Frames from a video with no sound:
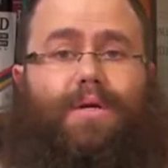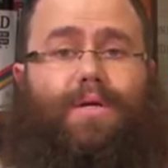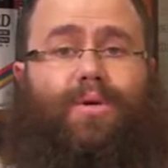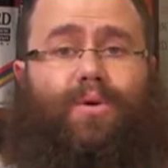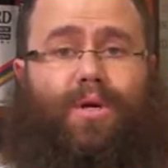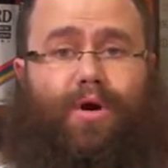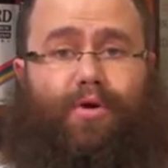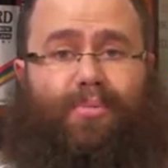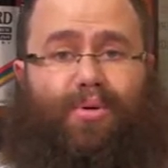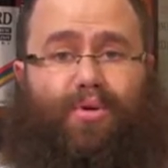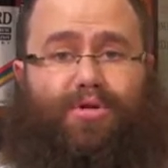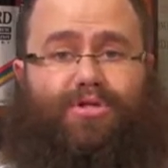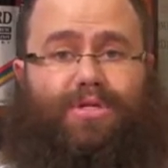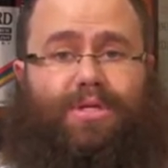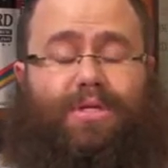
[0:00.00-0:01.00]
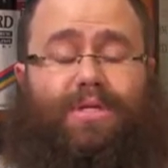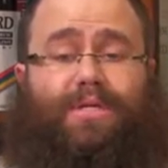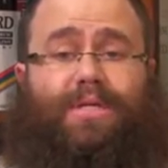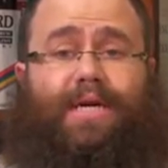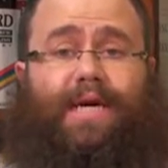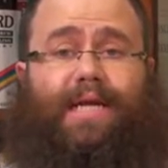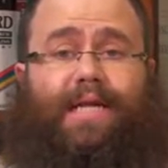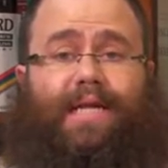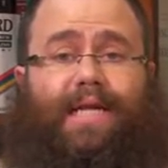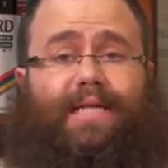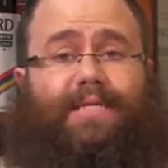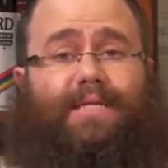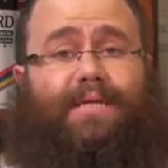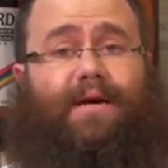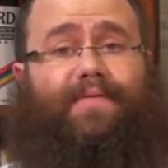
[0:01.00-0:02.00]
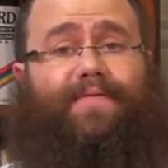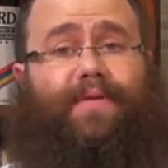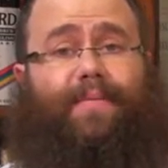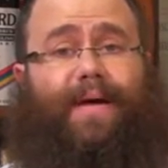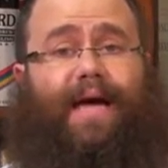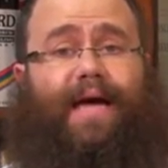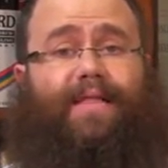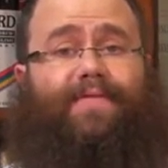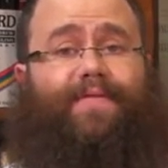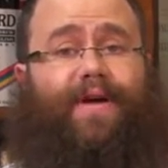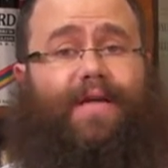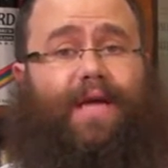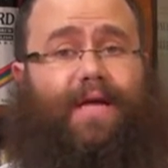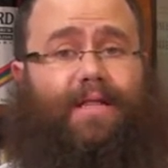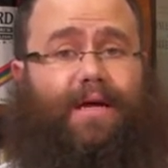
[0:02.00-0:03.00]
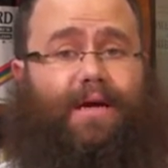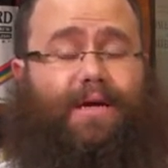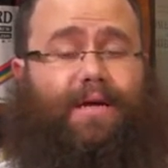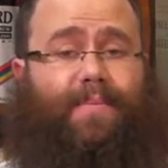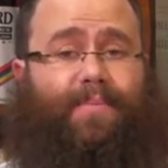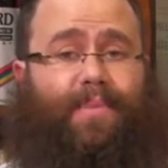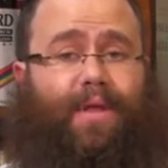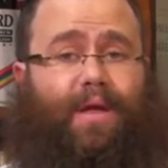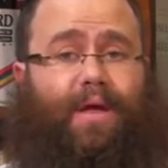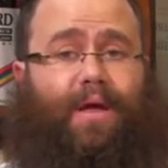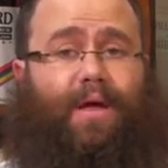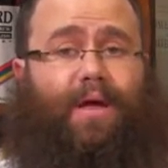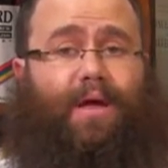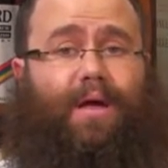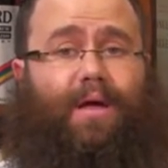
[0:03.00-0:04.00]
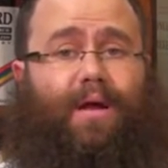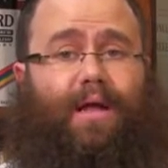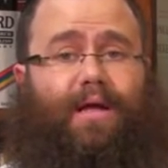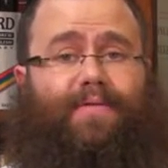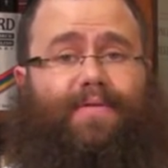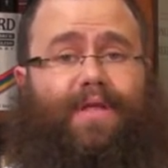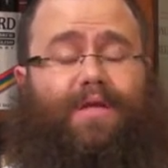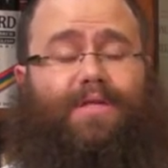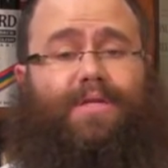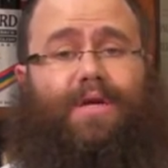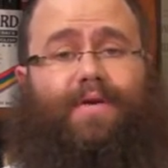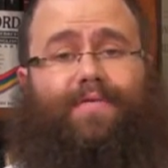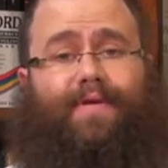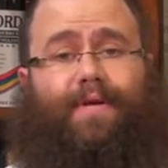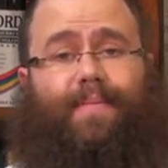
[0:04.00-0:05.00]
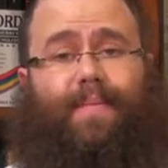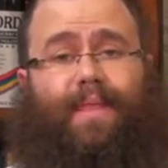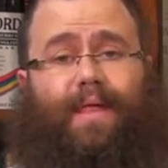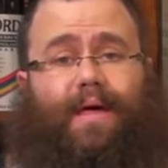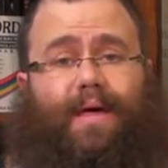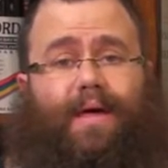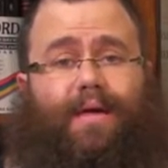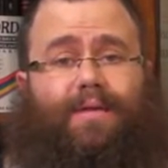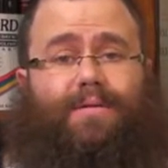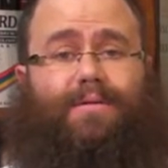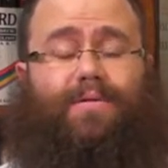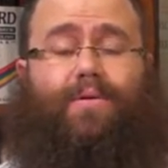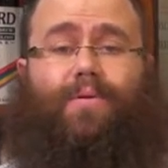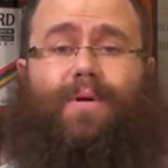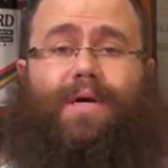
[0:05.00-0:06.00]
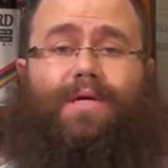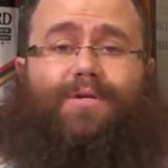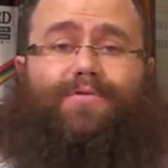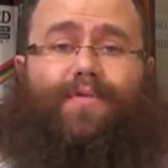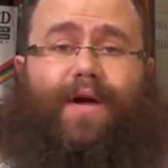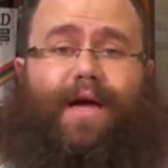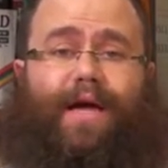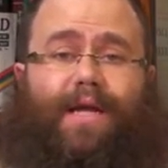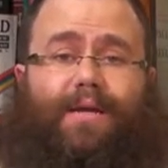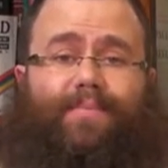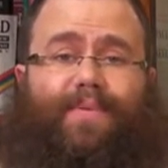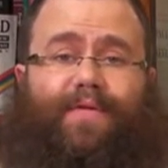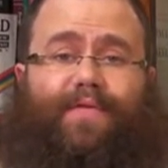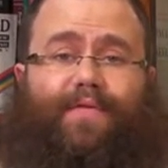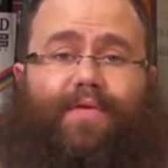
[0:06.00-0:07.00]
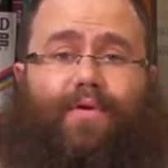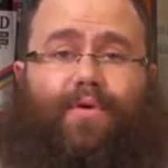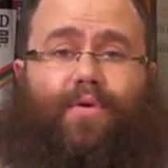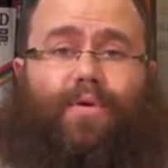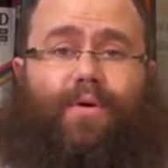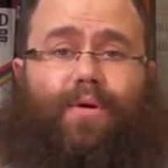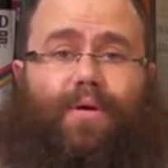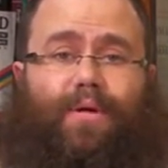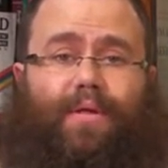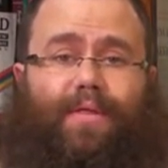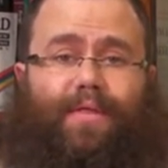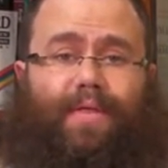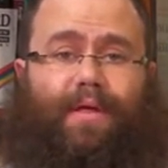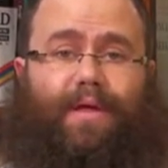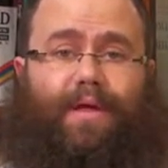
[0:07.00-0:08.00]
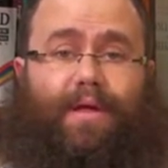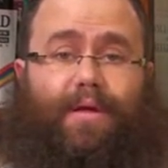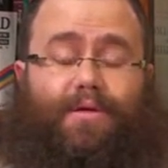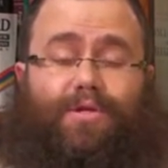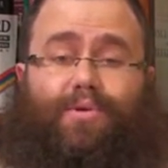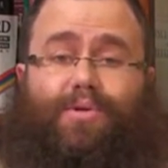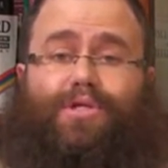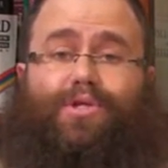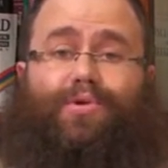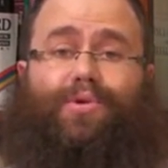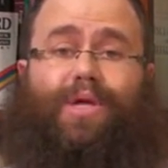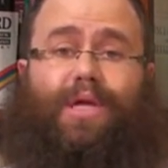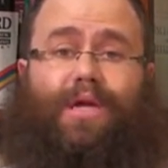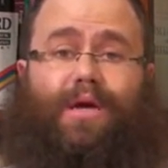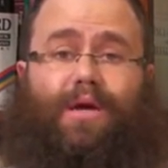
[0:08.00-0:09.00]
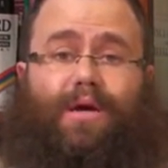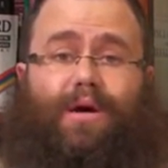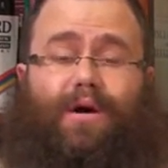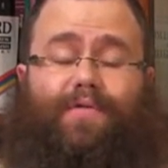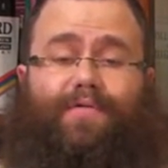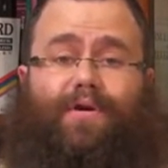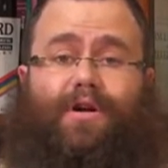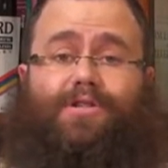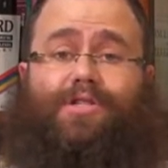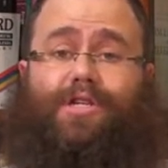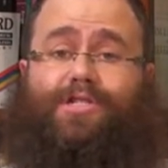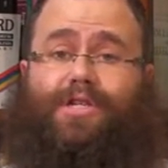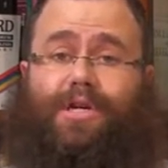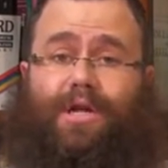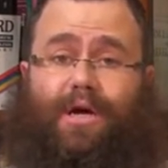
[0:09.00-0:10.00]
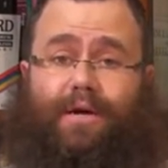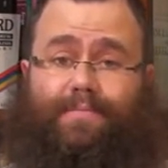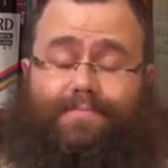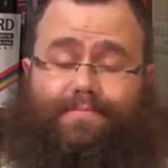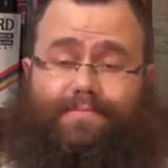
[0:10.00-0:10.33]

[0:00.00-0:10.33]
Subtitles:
two Torah portions, Nitzavim and Vayelech. Now, Nitzavim is always read before the Jewish New Year of Rosh Hashanah.